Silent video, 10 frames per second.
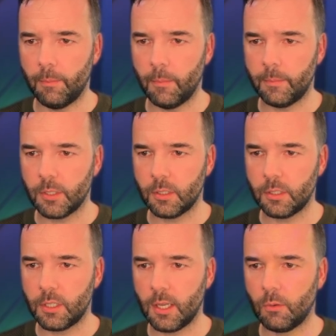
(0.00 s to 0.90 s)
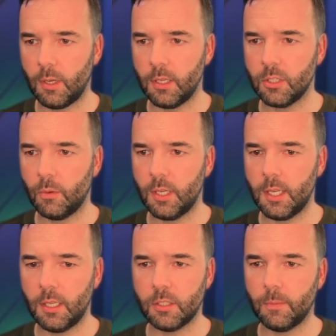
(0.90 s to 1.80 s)
Just going to check, what else do I
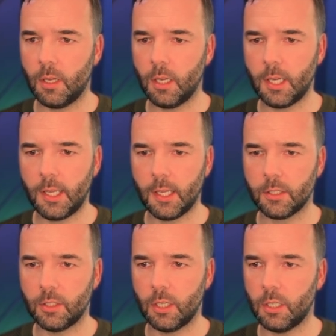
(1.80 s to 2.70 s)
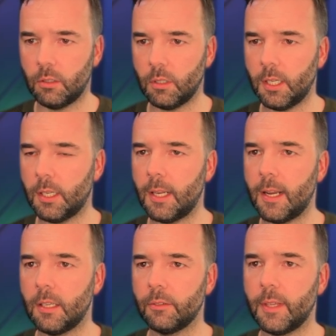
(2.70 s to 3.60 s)
need? Smart links? No, don't need
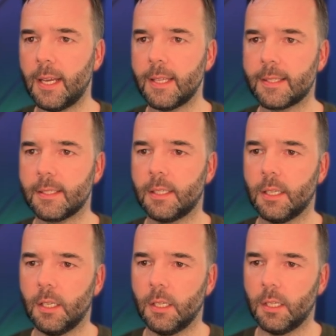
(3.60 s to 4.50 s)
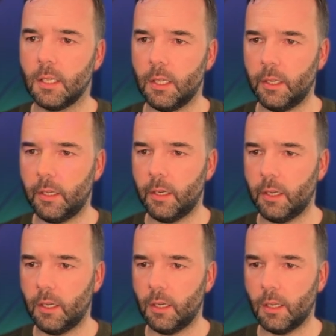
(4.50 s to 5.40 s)
any of that.
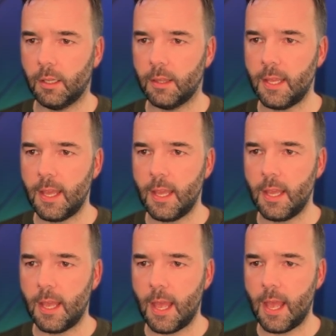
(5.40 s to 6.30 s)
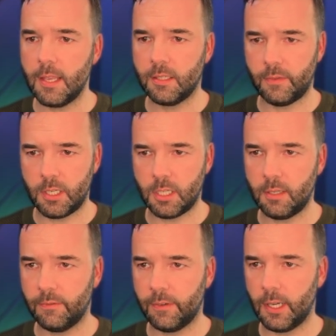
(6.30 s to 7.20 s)
The
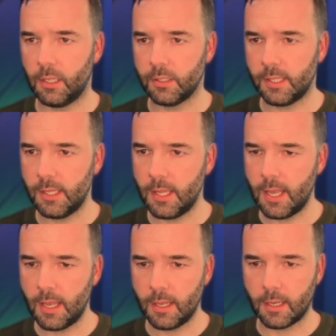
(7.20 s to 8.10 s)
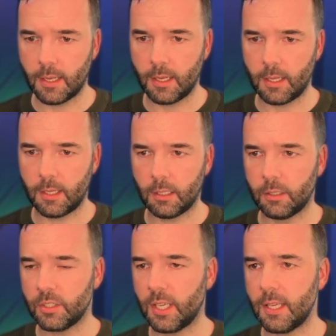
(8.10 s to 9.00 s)
SVG file's in there, and then I'm going
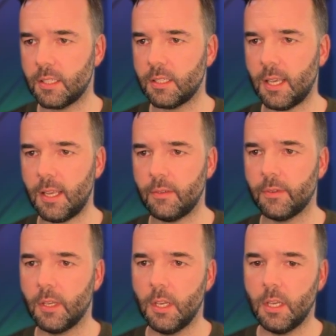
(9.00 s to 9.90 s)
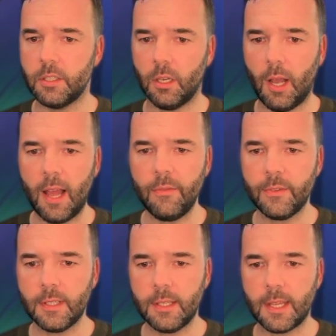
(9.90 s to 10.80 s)
to say save. So
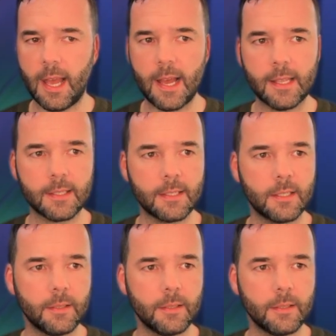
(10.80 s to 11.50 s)
after that,